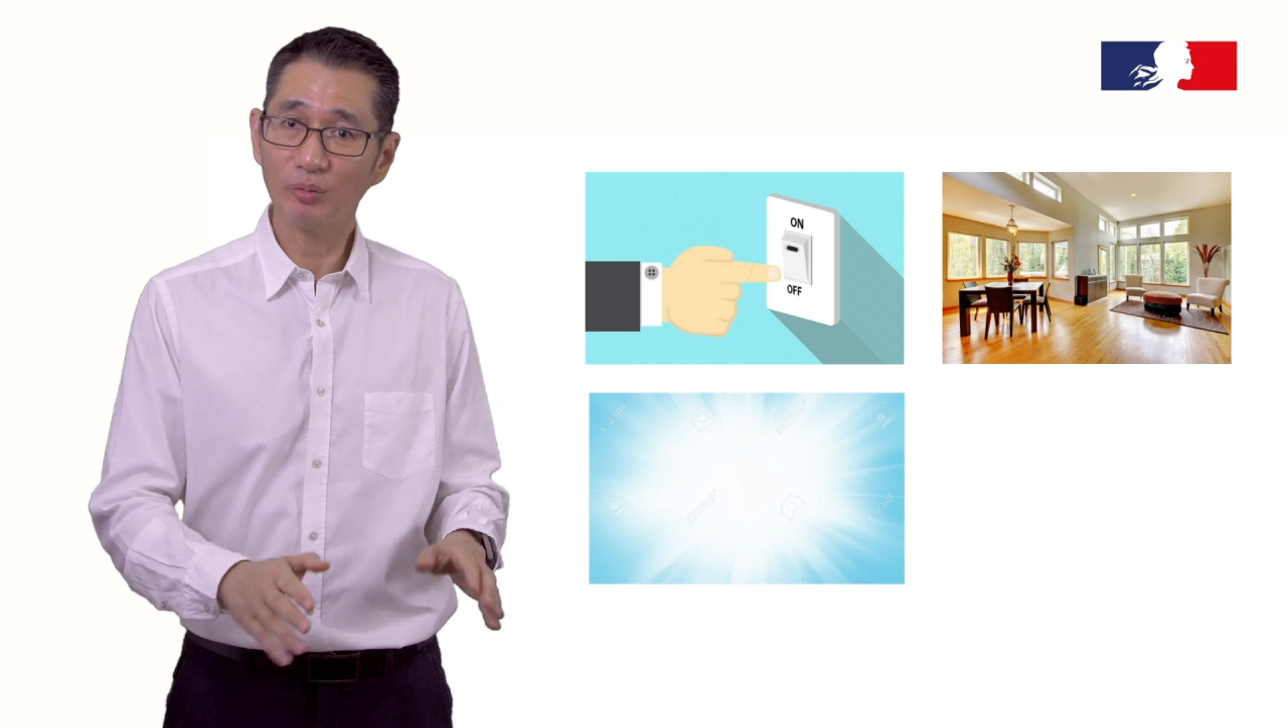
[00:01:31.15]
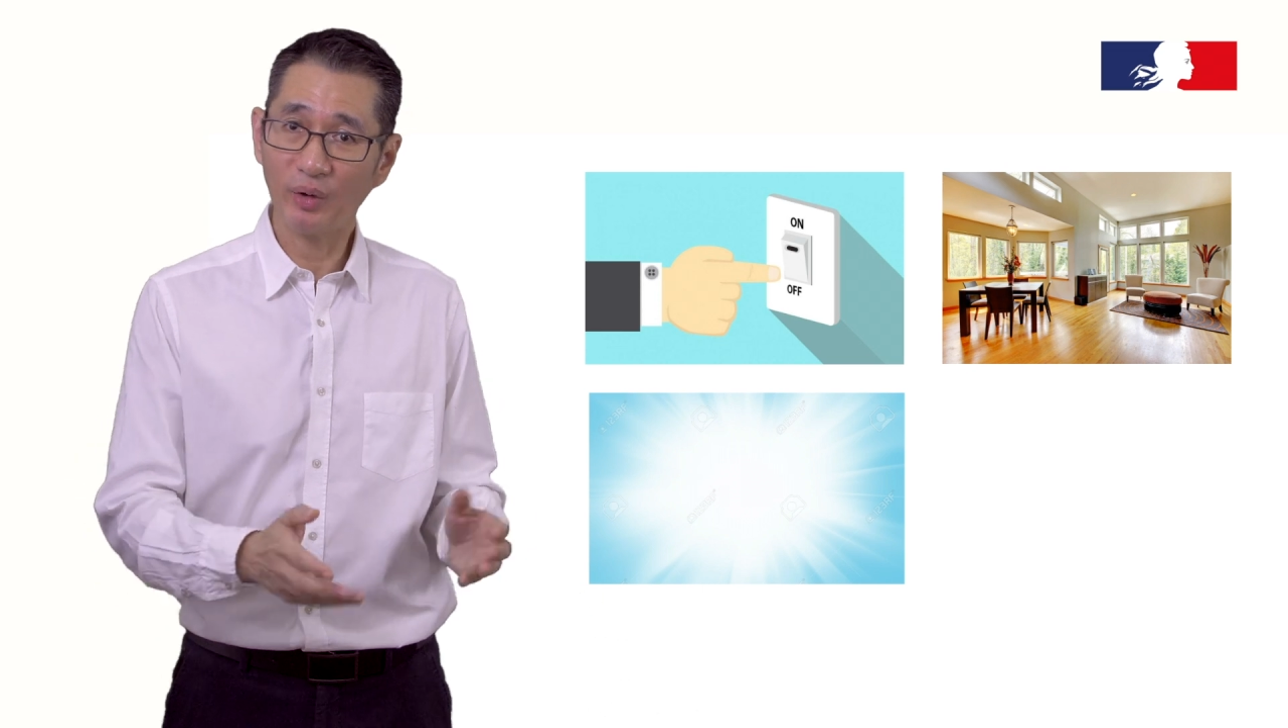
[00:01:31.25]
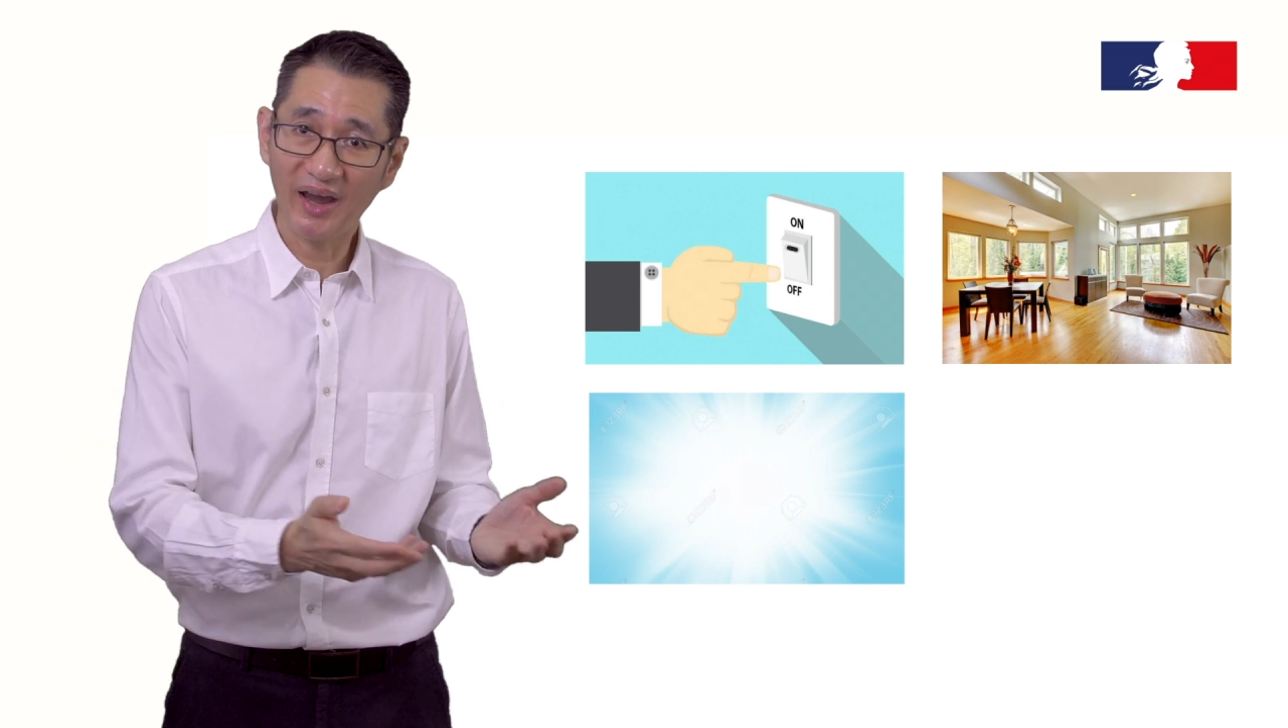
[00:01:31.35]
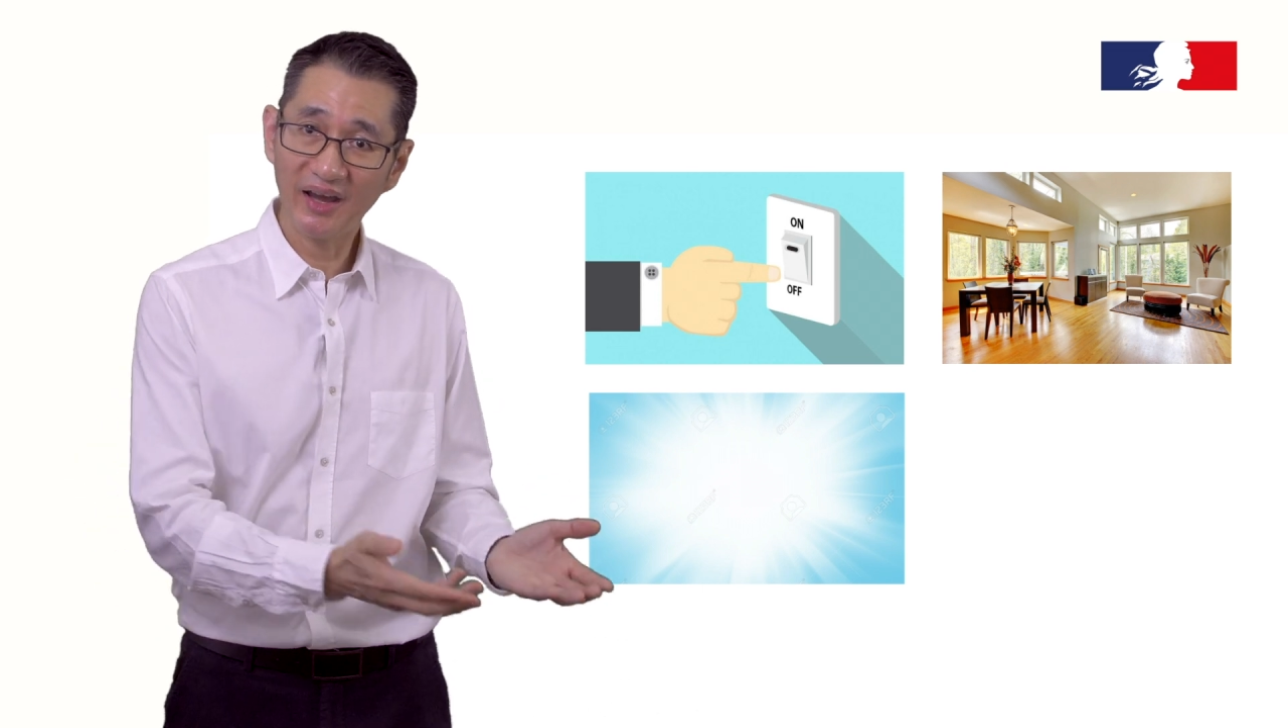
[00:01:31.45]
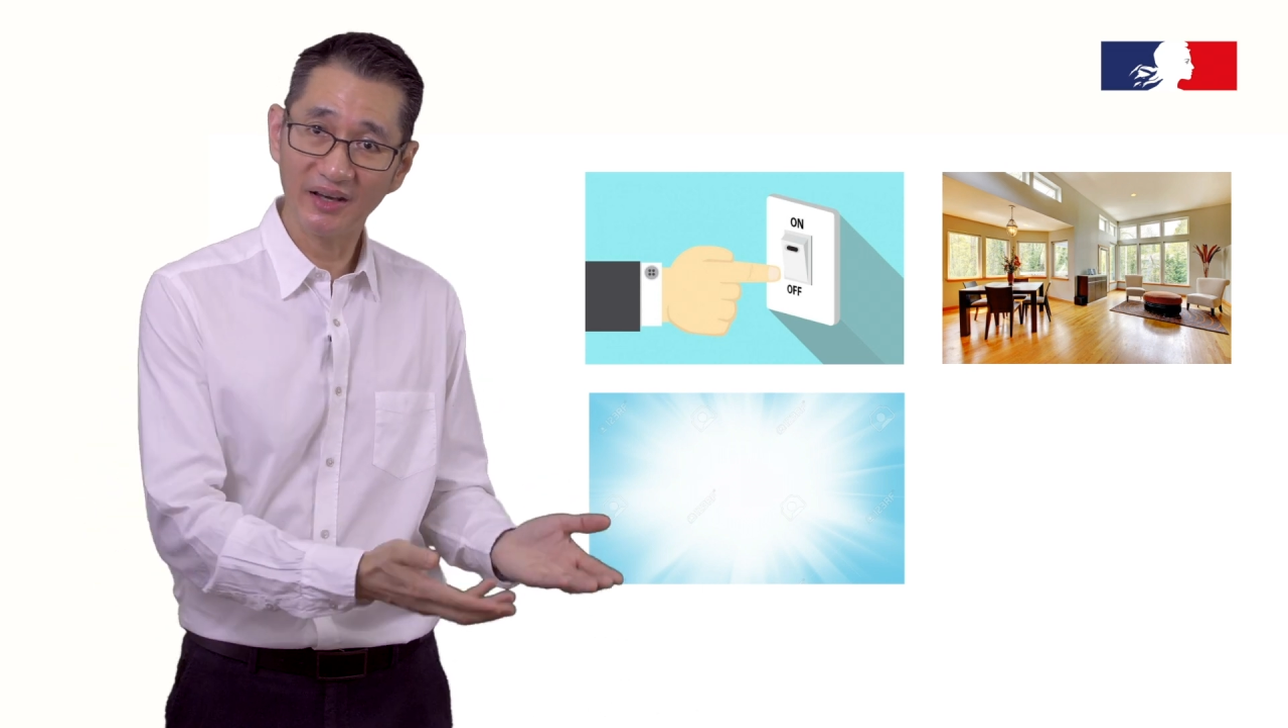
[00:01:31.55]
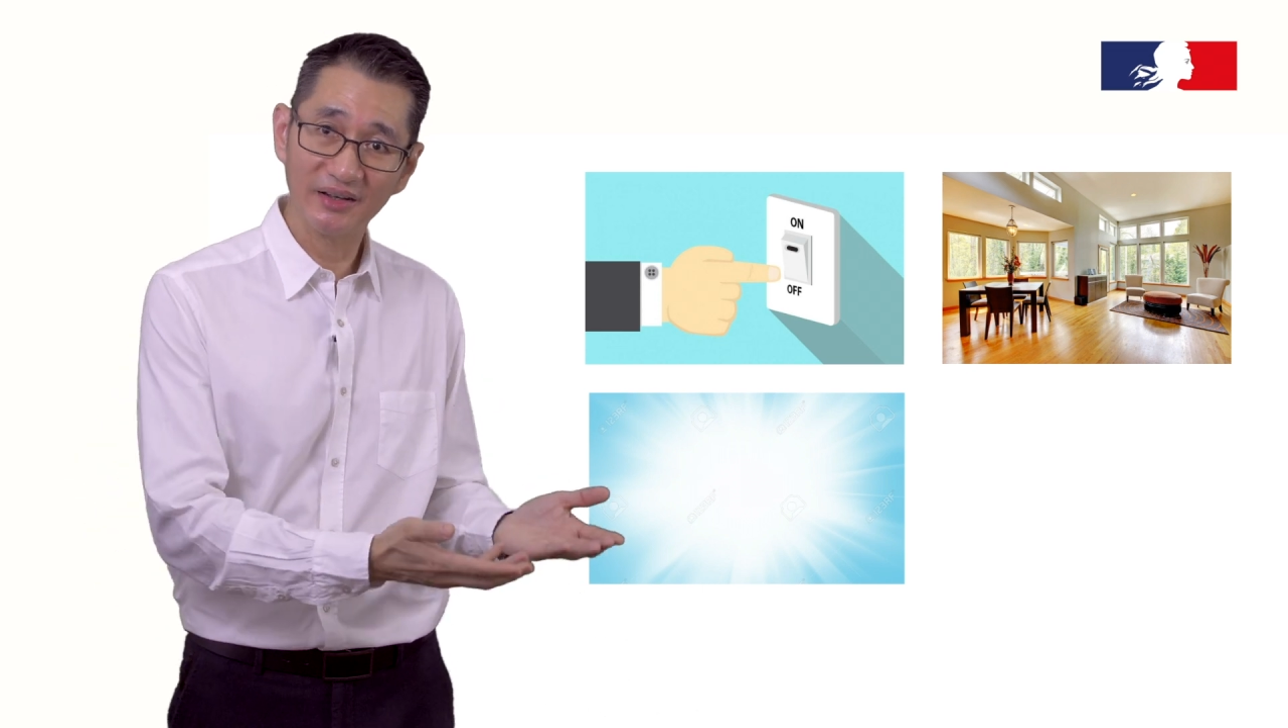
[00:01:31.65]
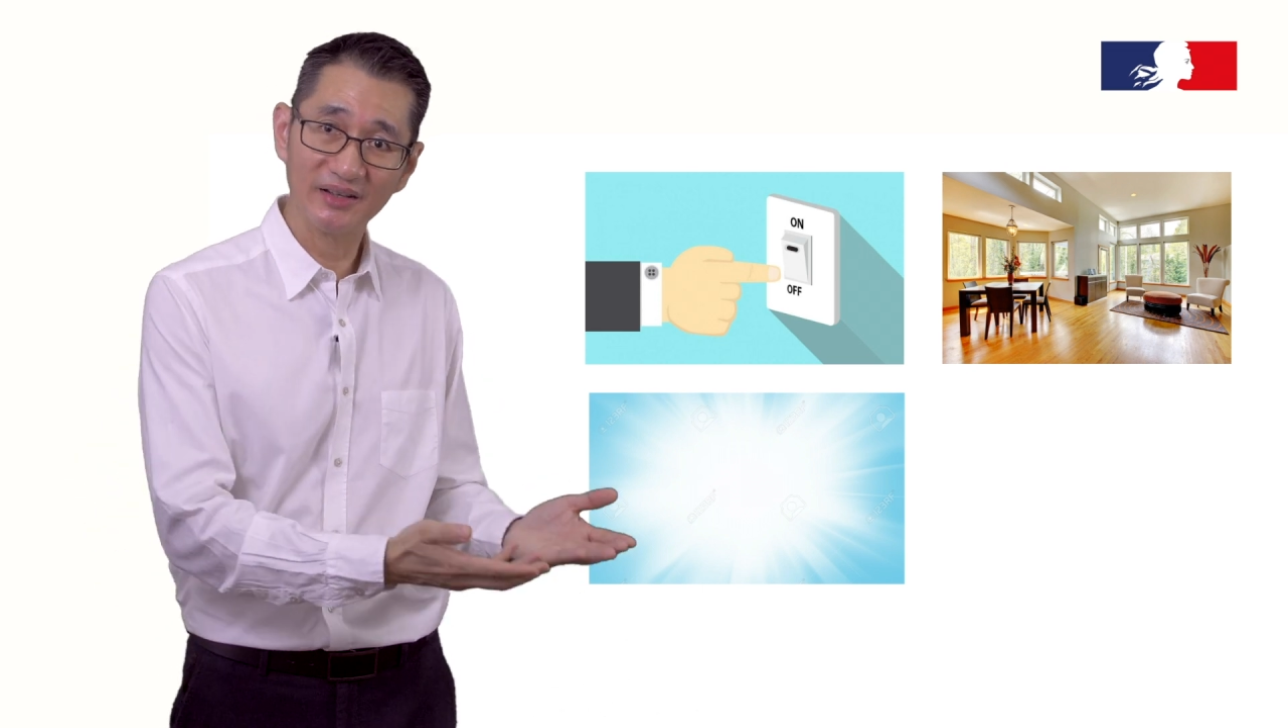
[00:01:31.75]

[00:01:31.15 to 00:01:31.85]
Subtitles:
where it